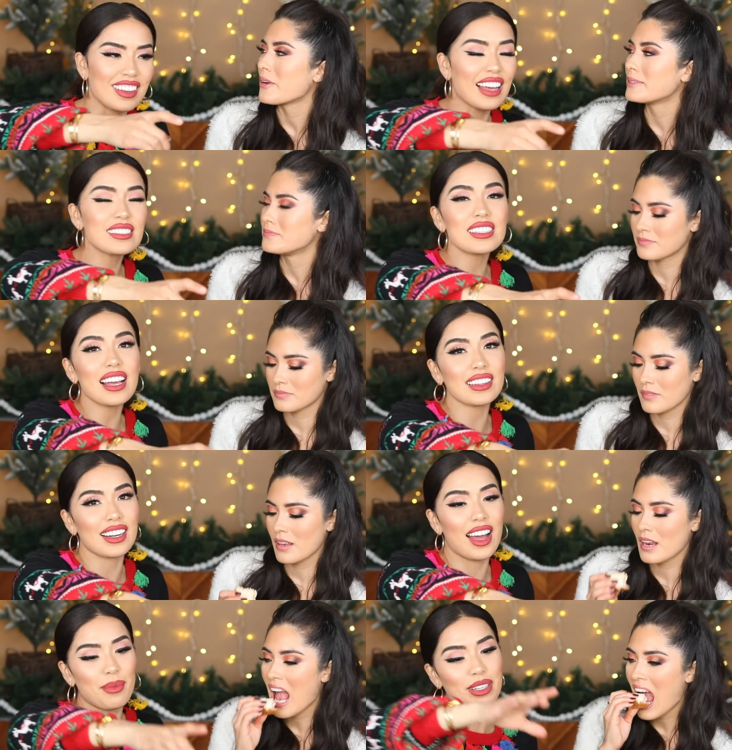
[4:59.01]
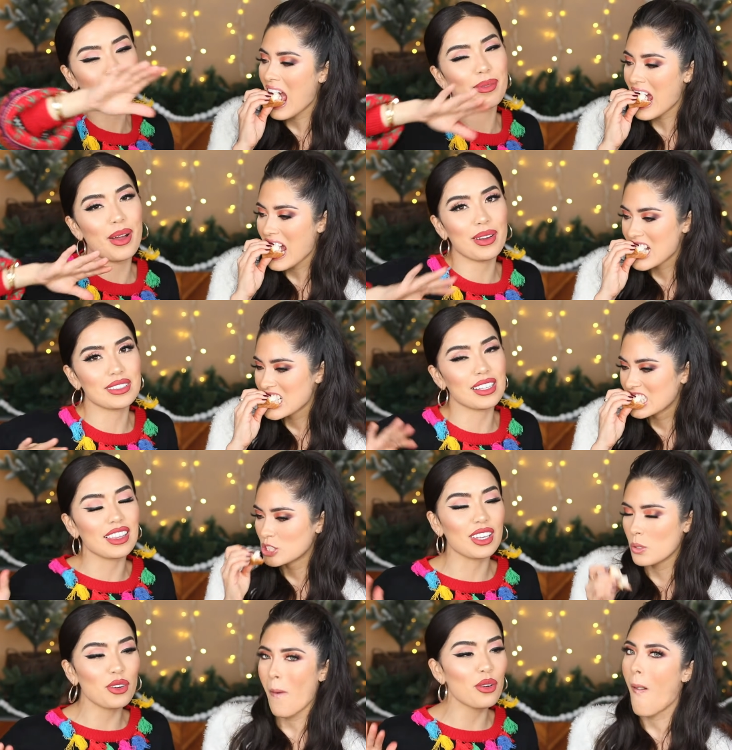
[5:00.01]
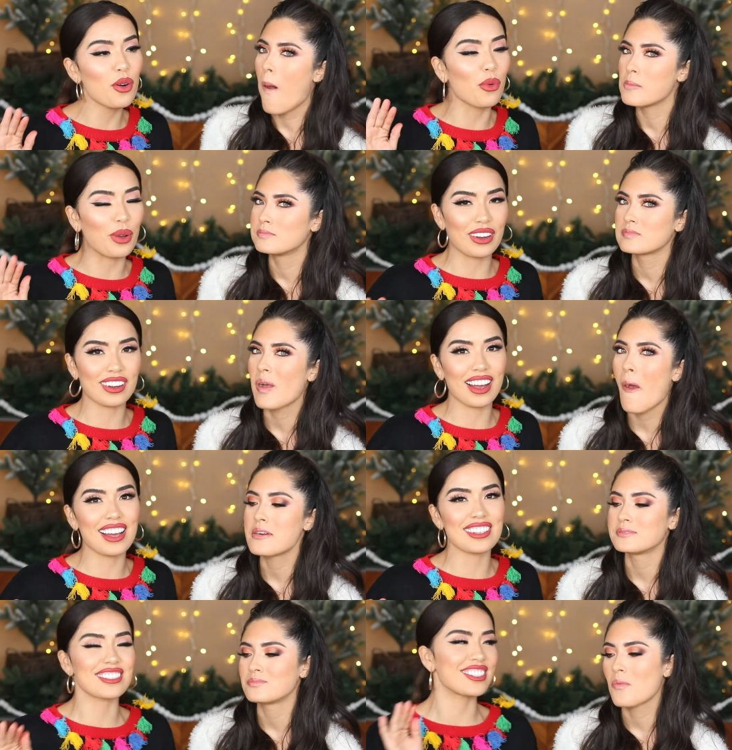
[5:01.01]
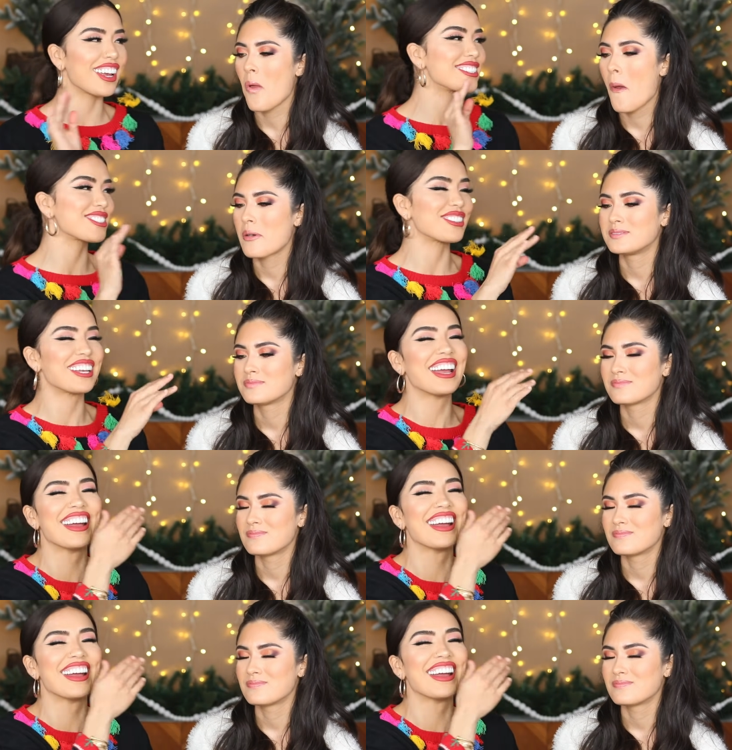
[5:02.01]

Speaker 1: The next snack that I'm gonna talk about is a little weird, guys. She is so...